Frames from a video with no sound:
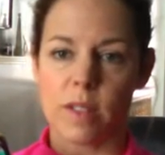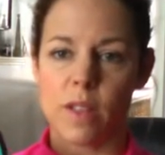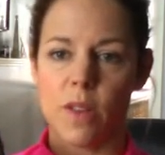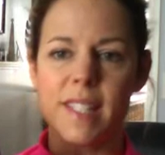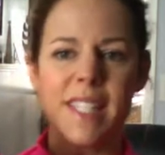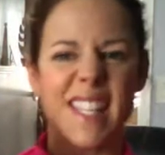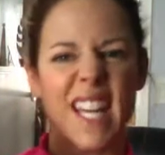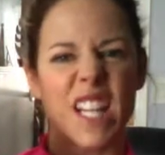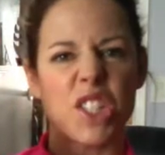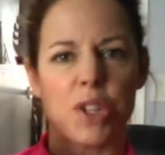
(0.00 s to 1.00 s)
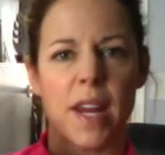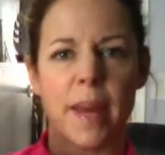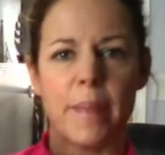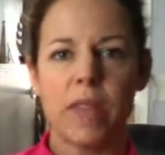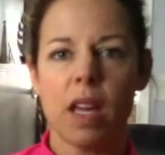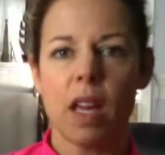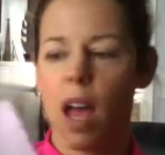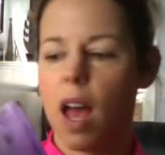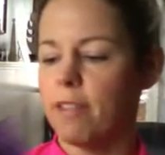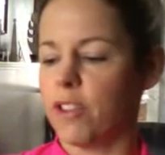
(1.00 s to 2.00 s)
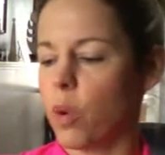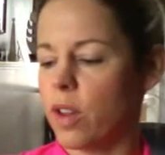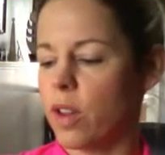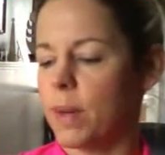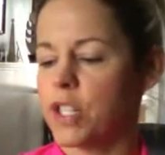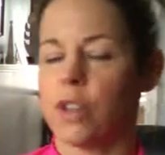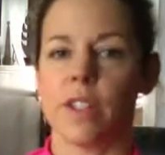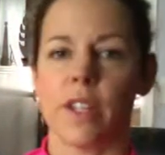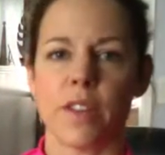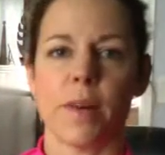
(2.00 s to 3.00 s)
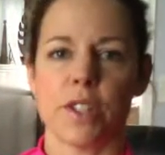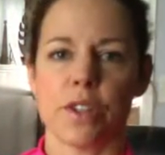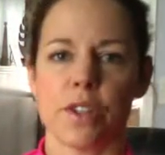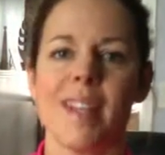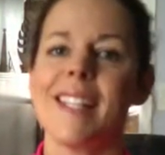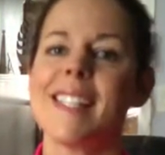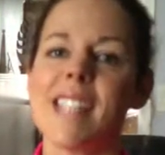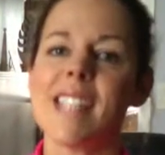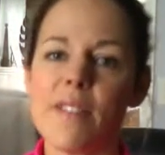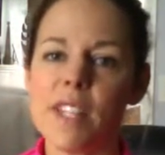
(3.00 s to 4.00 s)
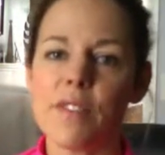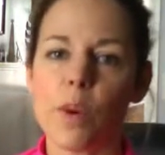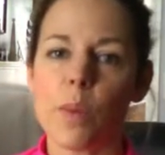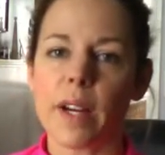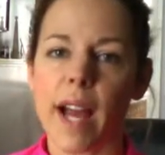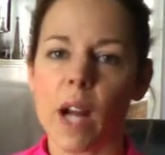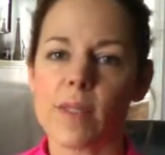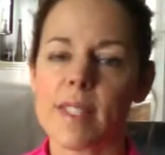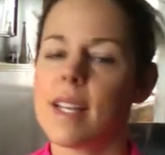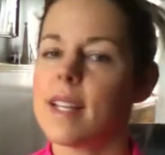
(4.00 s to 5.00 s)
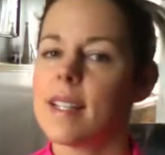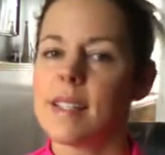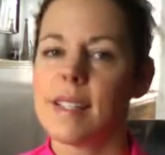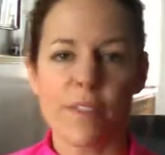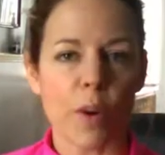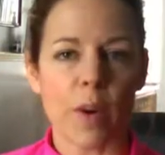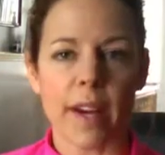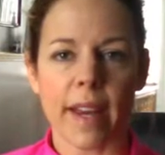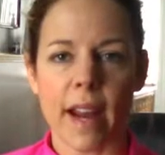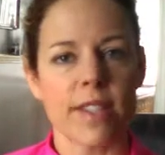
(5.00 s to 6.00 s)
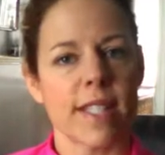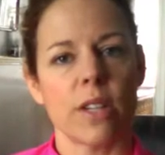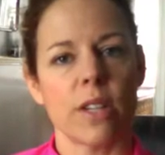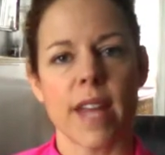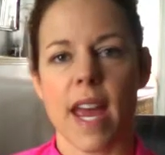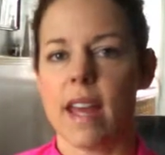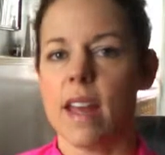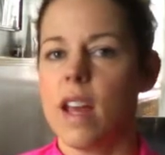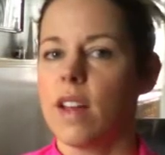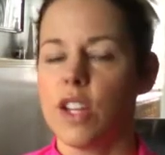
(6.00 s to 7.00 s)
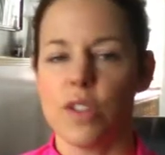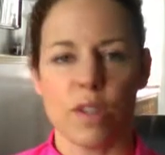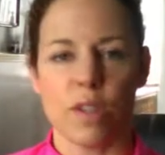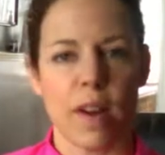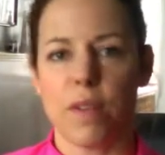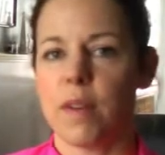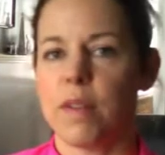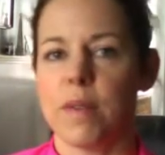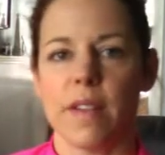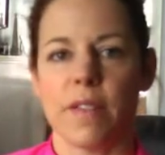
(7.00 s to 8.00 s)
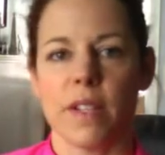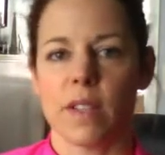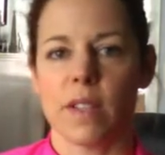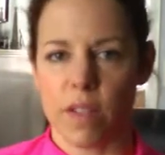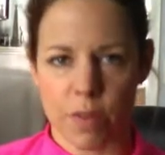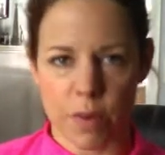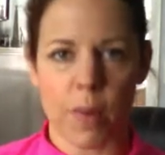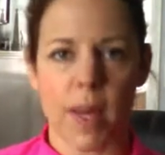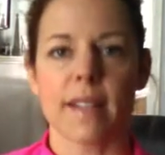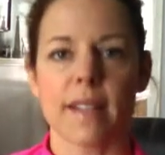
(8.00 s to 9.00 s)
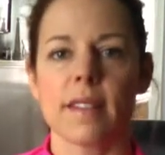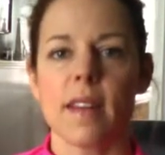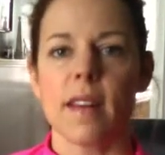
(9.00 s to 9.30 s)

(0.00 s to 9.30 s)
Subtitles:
So this is the extreme. If you order the original, you get the original. 7 different workouts, different workout every single day. You just run through it 3 weeks.